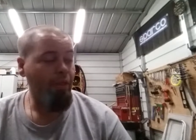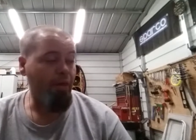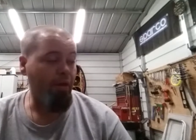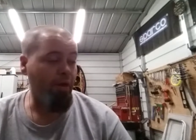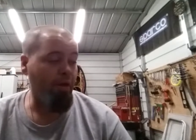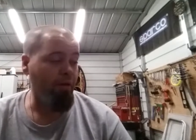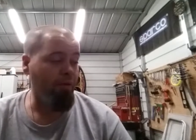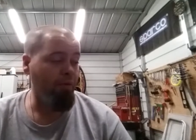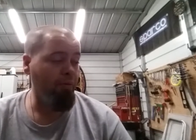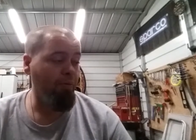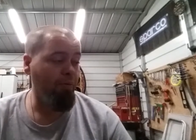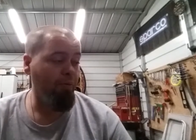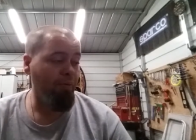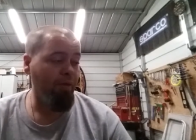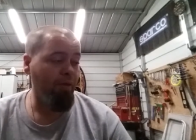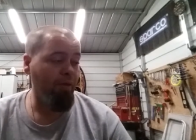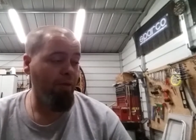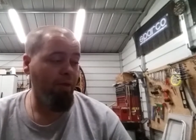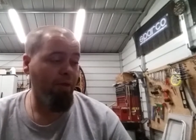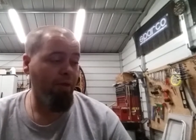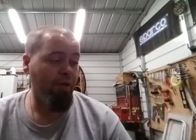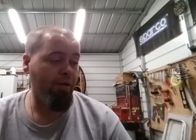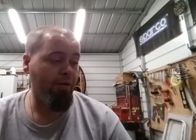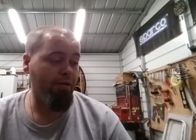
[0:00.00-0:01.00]
and going
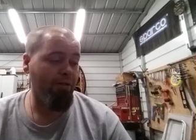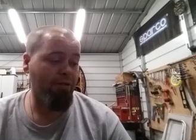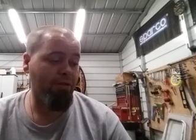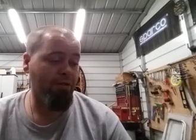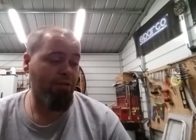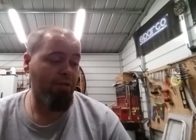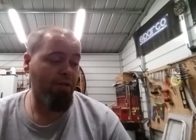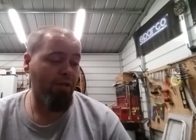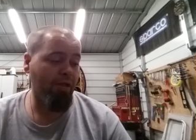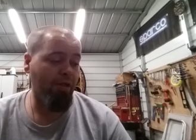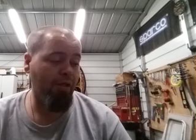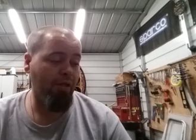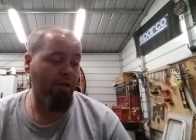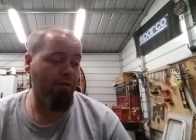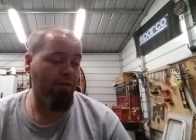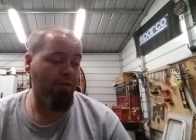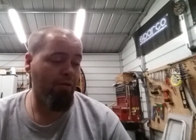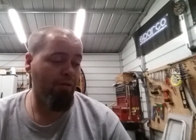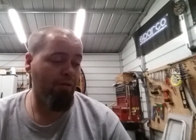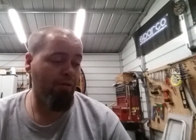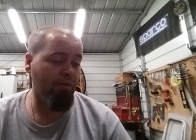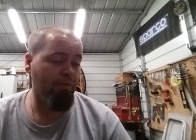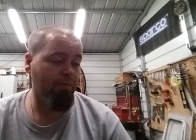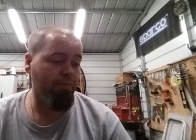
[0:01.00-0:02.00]
ahead and just saying,
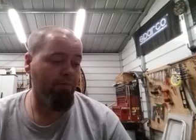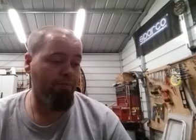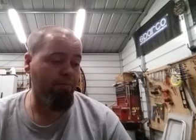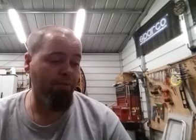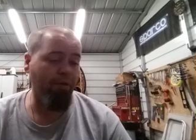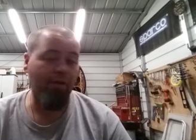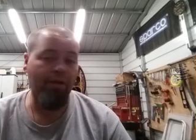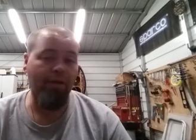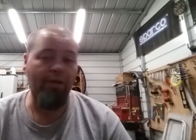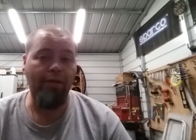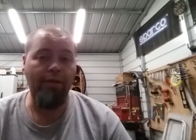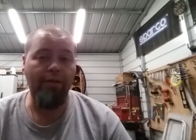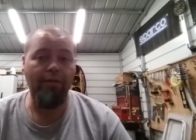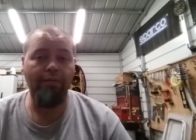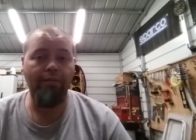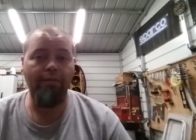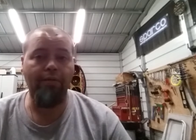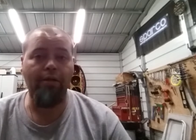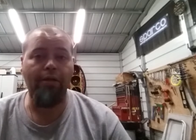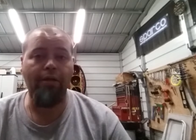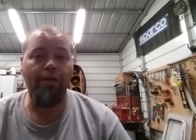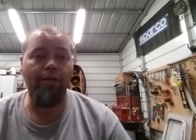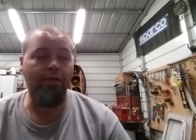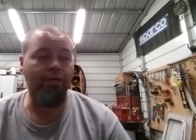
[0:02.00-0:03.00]
uh, fuck it,
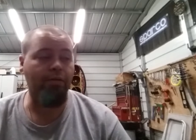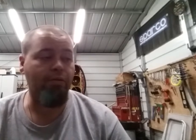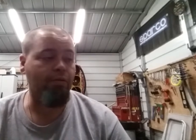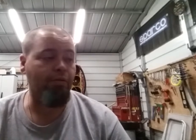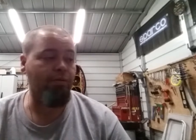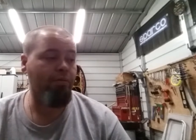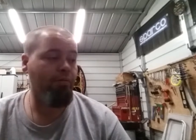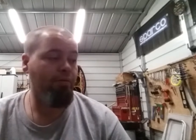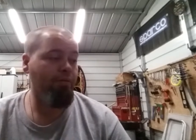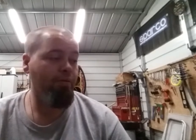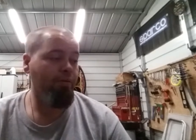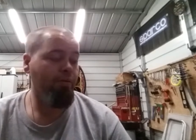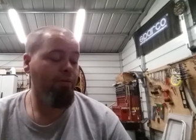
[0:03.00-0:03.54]
and